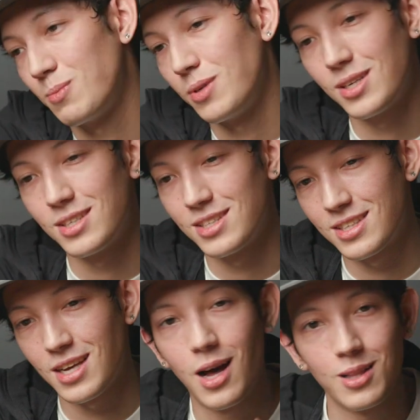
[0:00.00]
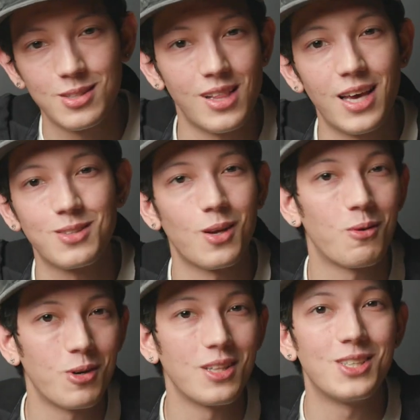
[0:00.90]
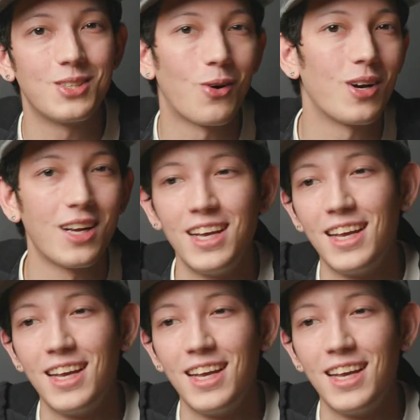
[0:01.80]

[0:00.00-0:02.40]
because Kala's legs are really short